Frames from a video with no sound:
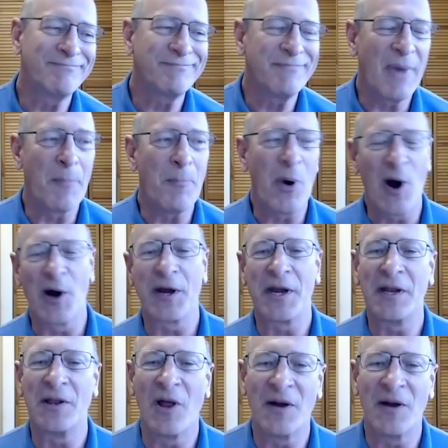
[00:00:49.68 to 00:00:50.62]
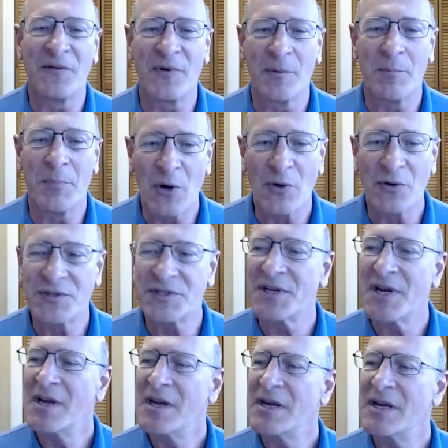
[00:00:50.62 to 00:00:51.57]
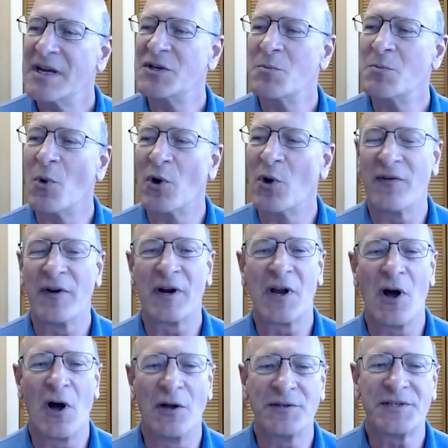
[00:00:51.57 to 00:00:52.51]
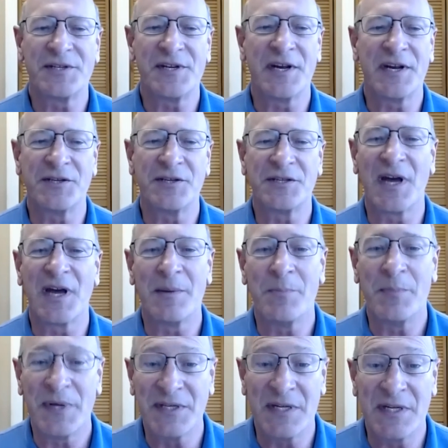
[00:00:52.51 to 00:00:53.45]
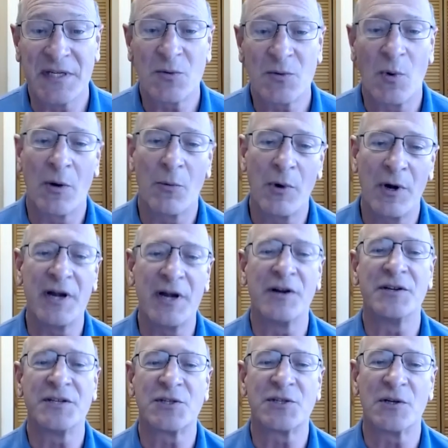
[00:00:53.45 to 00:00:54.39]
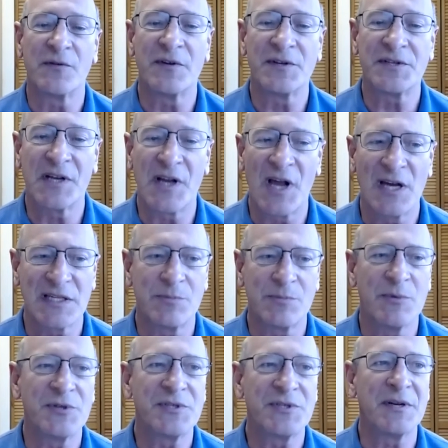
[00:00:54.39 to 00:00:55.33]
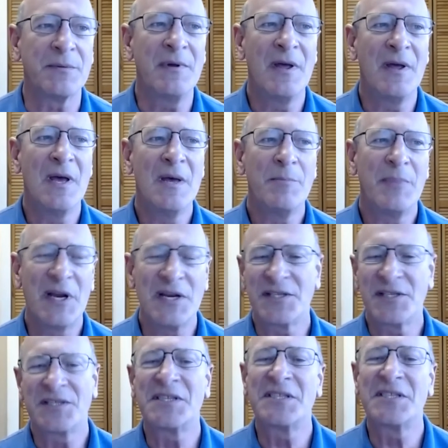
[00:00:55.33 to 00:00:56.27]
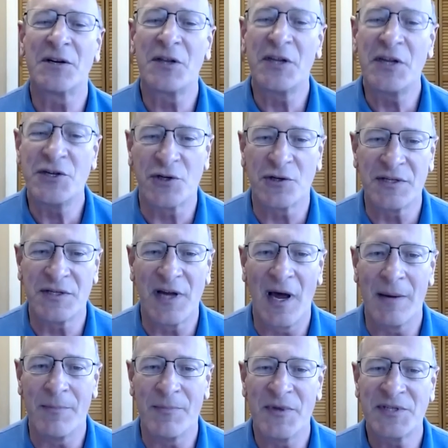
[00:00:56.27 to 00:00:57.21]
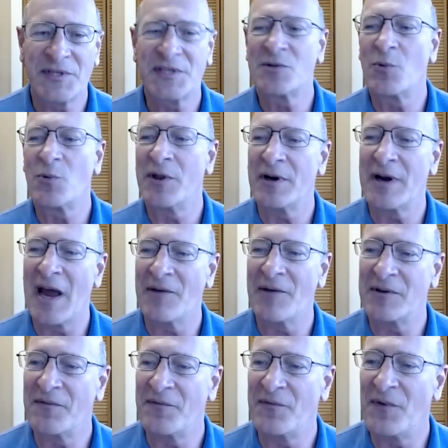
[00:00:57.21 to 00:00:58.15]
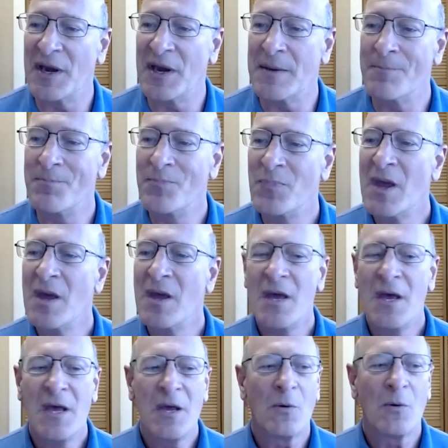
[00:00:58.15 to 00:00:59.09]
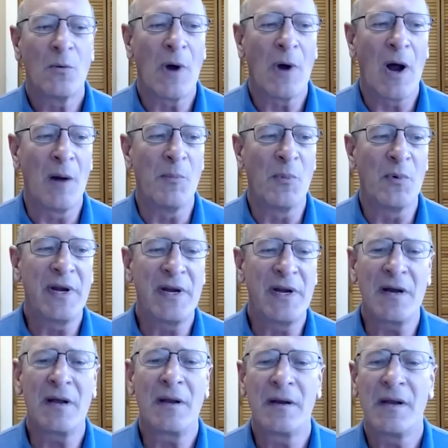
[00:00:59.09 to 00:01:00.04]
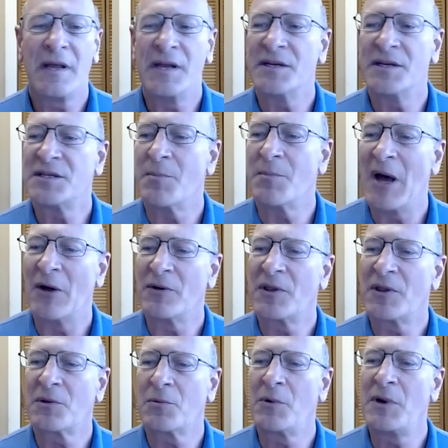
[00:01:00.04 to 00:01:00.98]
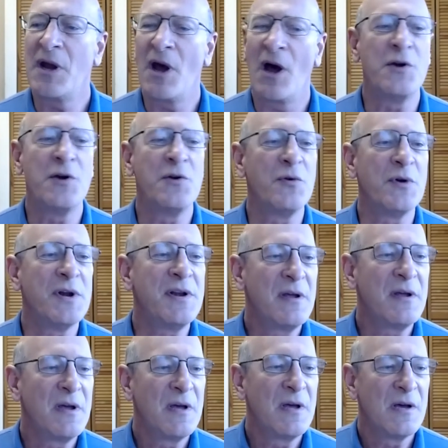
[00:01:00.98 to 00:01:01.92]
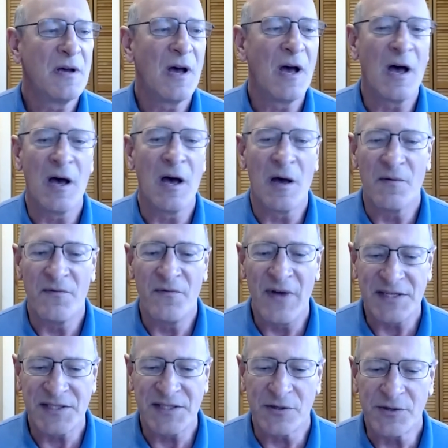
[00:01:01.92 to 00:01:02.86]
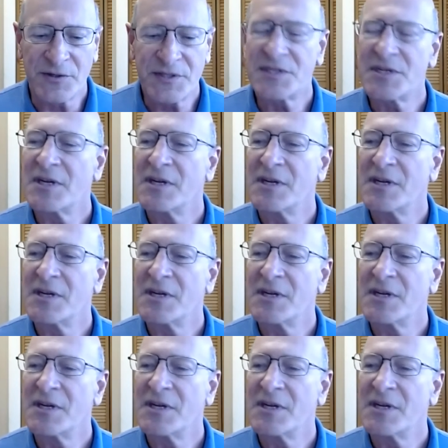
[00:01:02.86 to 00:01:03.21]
a parking lot for boats into more of a concierge type business where we're here to service the customers because this is their leisure time. This is where they're having fun. Our marina is about 300 vessels,